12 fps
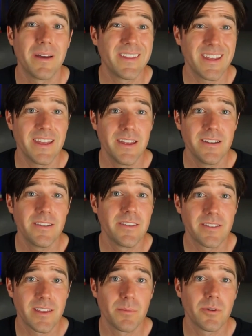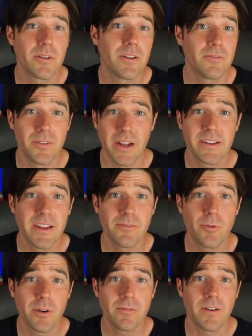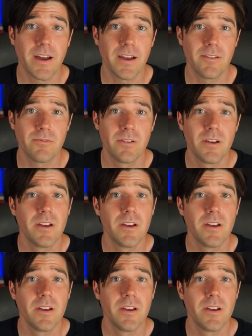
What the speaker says: By the end of the summer of 1945,